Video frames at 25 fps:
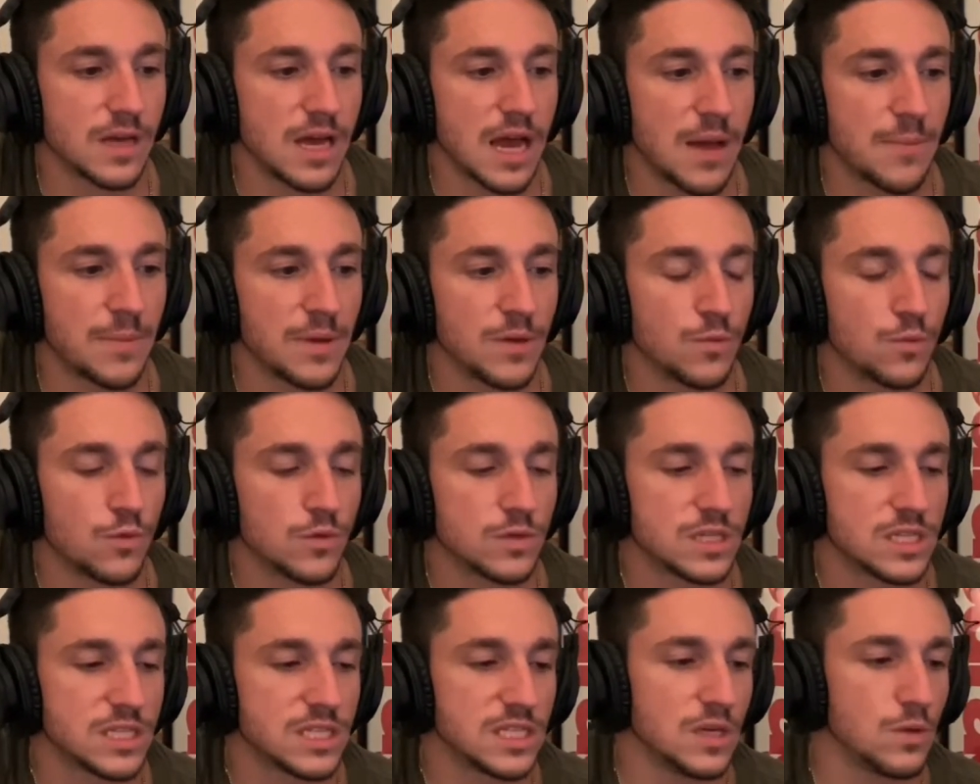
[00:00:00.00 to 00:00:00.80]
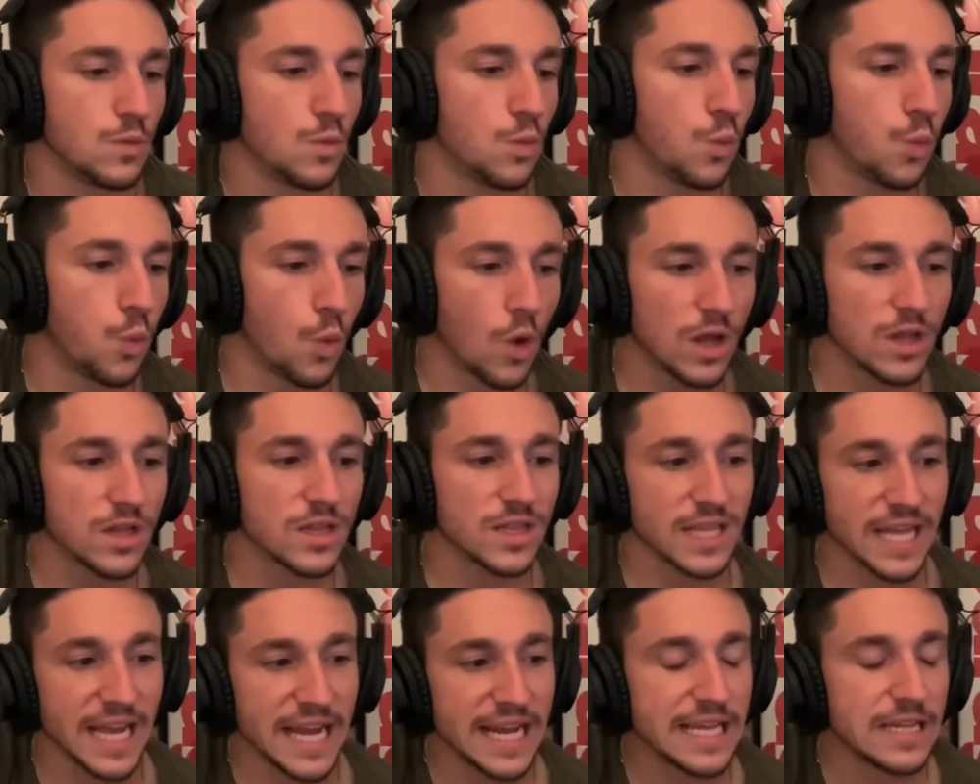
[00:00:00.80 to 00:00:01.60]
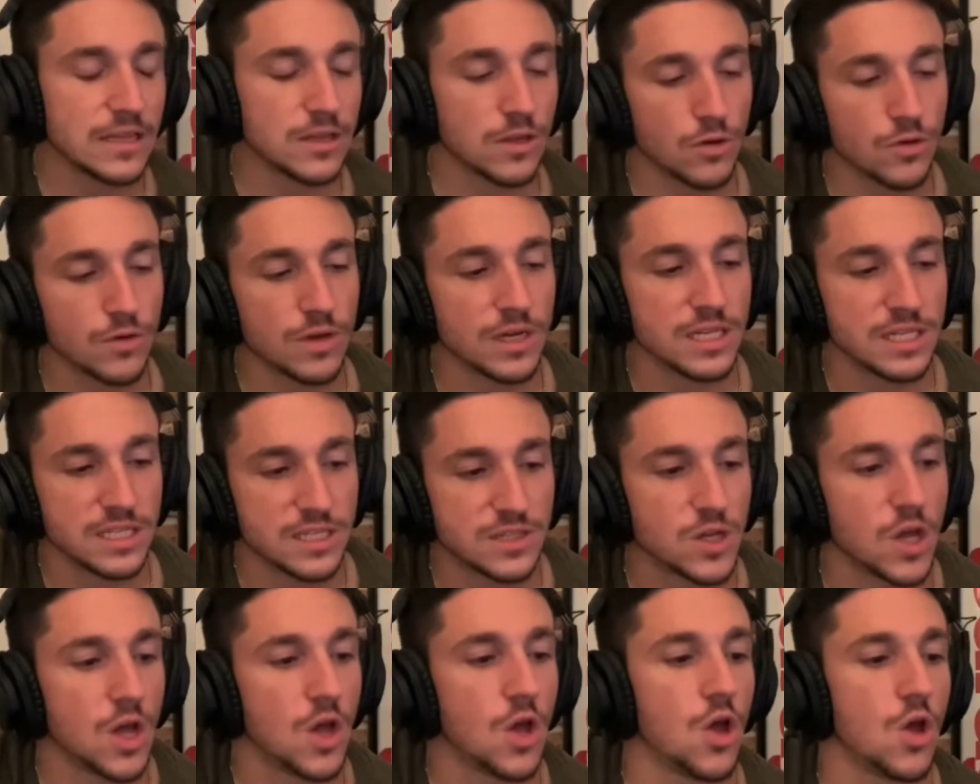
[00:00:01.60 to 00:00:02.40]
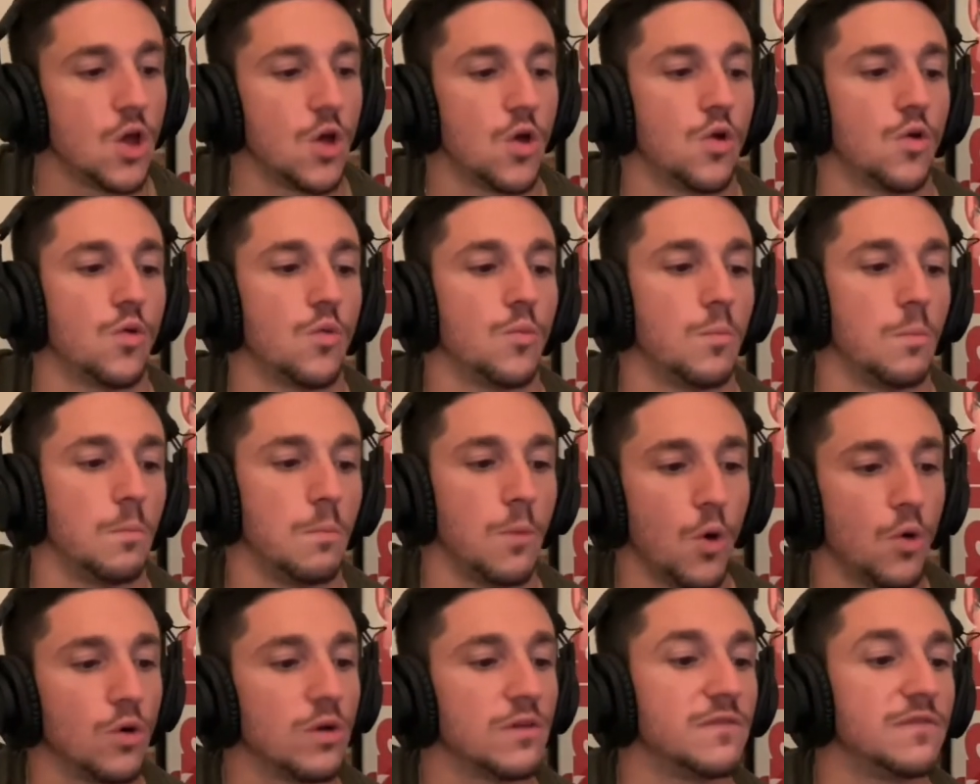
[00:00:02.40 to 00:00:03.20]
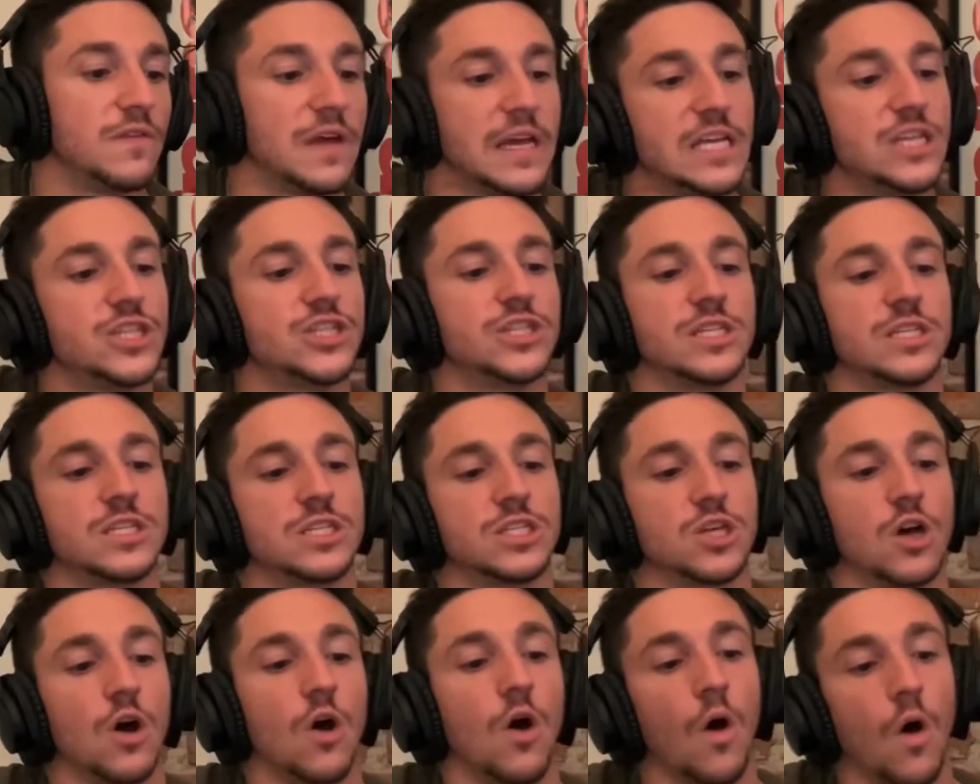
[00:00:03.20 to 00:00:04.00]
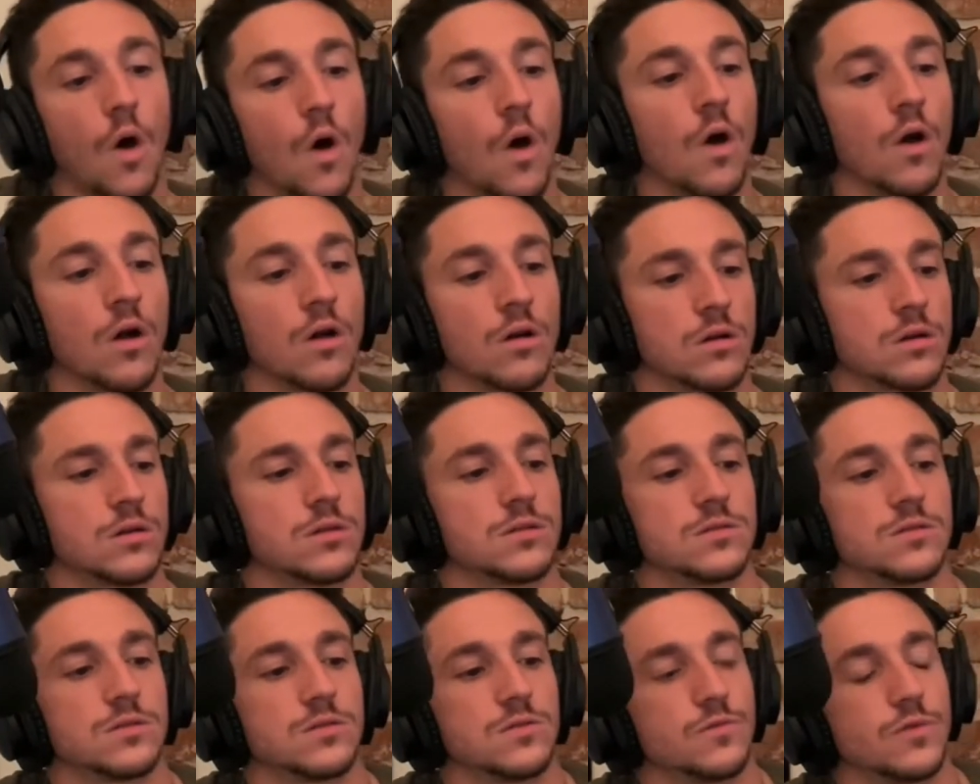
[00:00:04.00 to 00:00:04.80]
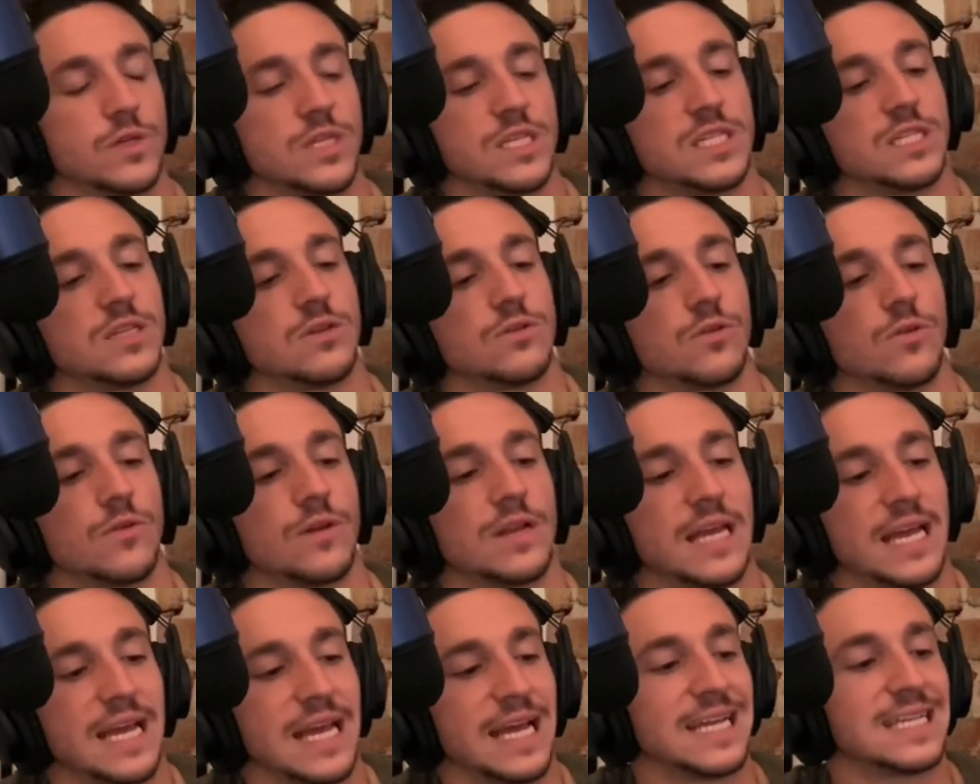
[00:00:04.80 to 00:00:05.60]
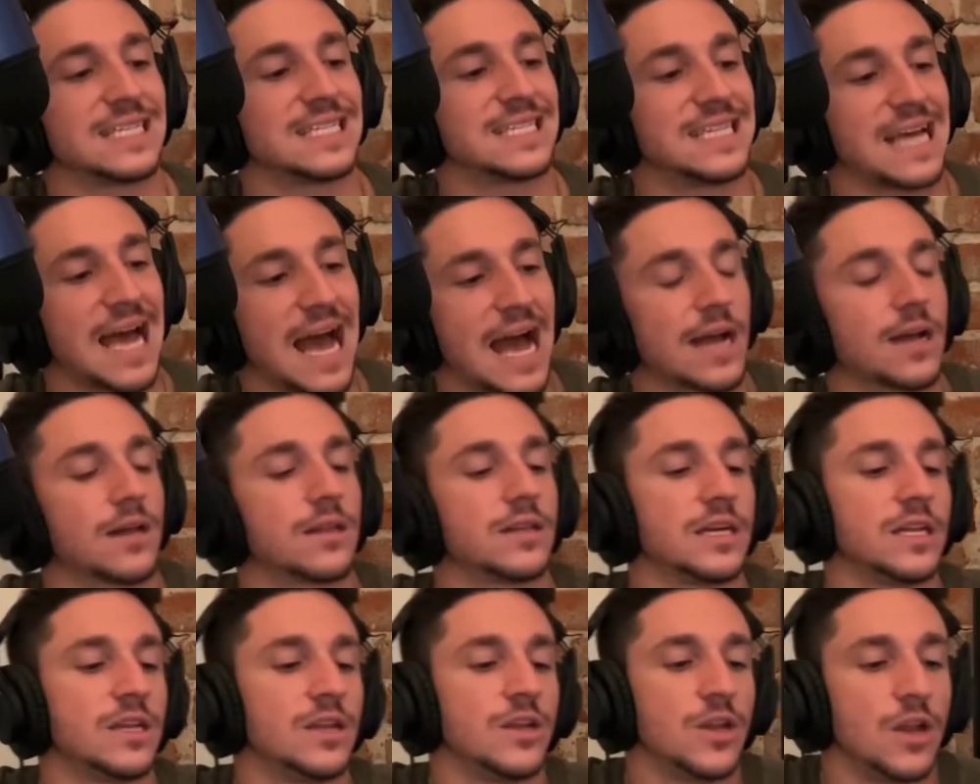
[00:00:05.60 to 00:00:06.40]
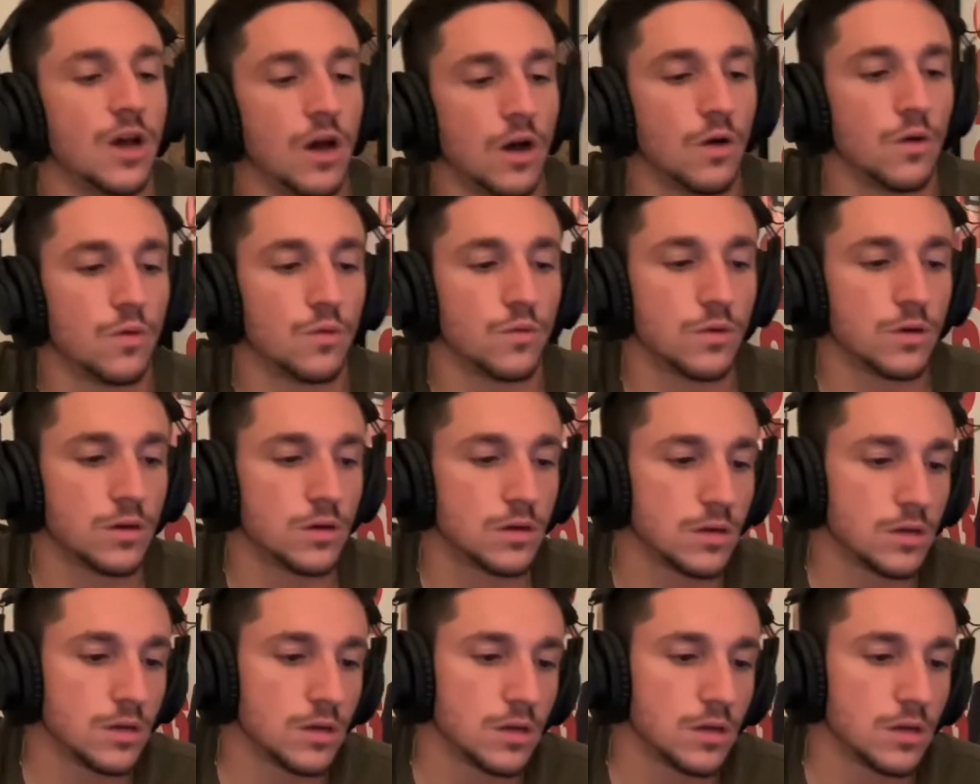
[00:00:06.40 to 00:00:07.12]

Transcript: I mean, we'll see what Lady Loki's motivations are. We still don't exactly know